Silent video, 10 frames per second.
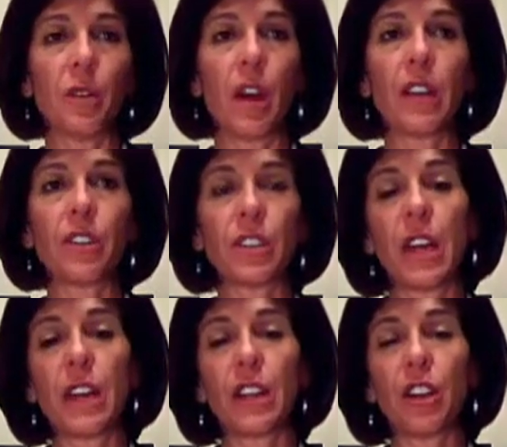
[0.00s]

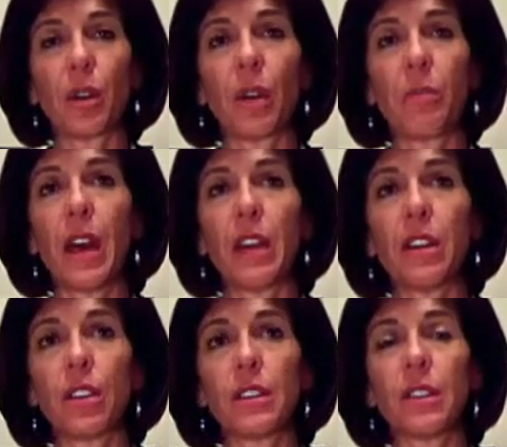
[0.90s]
understanding your
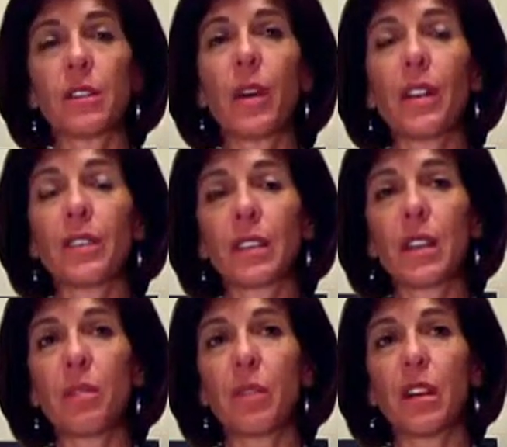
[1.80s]
competitors as well as
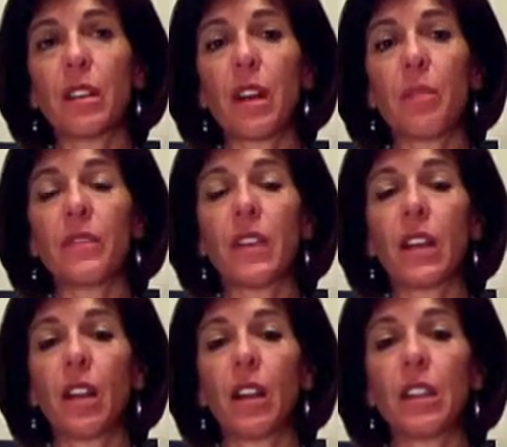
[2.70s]
keeping on top of
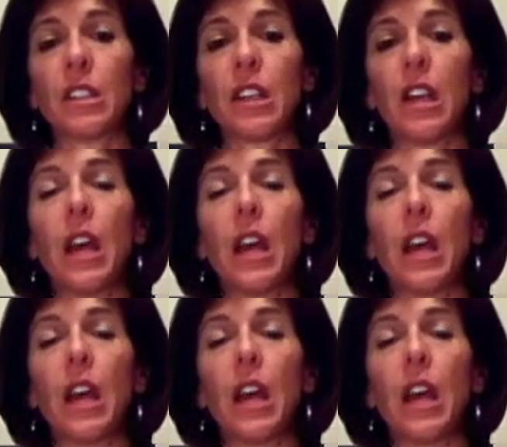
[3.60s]
technology,